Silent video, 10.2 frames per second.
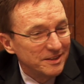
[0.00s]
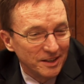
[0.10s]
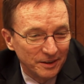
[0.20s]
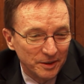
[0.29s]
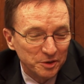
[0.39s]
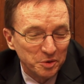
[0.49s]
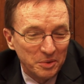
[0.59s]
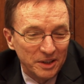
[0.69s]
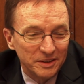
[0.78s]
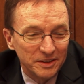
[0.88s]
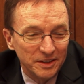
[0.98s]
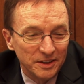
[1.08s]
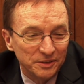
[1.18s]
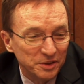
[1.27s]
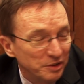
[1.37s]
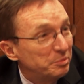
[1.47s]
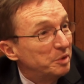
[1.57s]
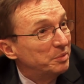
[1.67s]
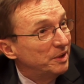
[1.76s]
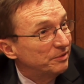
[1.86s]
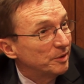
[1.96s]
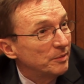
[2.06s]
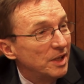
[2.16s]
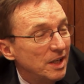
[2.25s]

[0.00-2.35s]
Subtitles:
telling us about the CFPB from